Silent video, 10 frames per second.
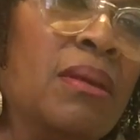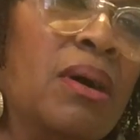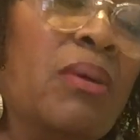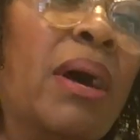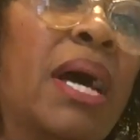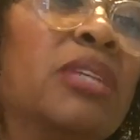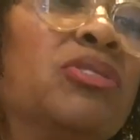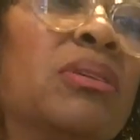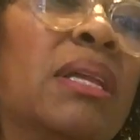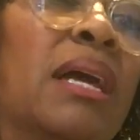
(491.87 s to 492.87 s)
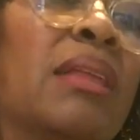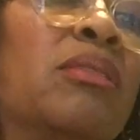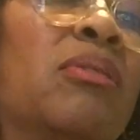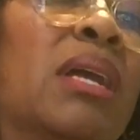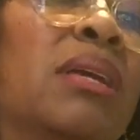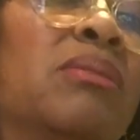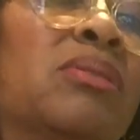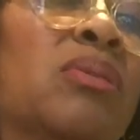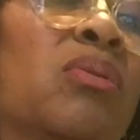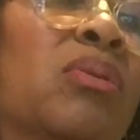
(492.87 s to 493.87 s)
Oh, actually, I thought I
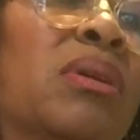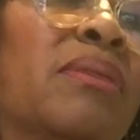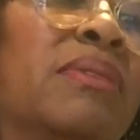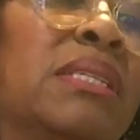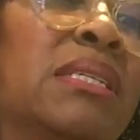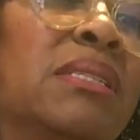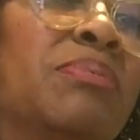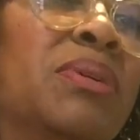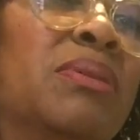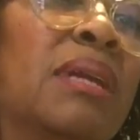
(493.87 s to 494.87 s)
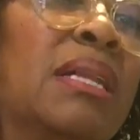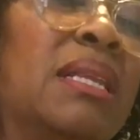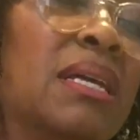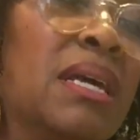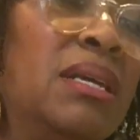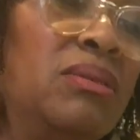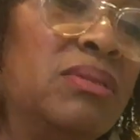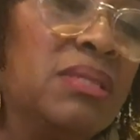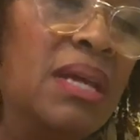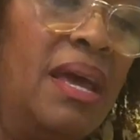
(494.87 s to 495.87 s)
used 1/4 of a teaspoon. I think I
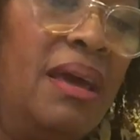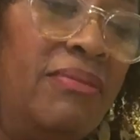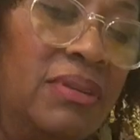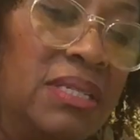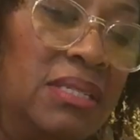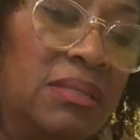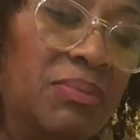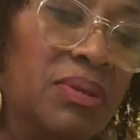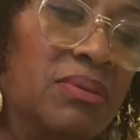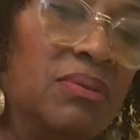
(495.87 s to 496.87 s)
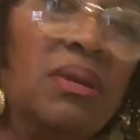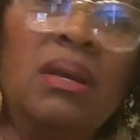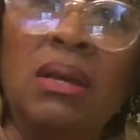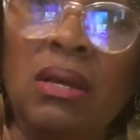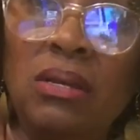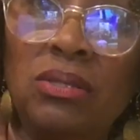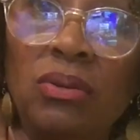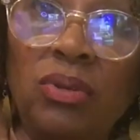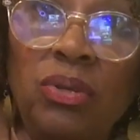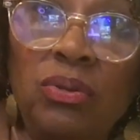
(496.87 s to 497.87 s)
used 1/2 teaspoon.
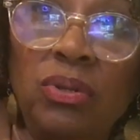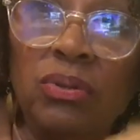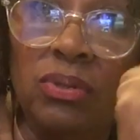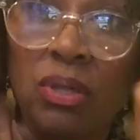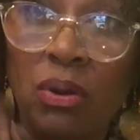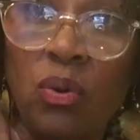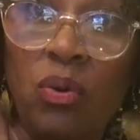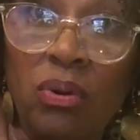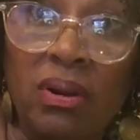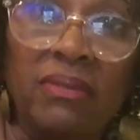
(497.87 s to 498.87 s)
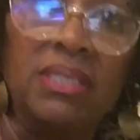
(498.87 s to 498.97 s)
So you use 1/4 of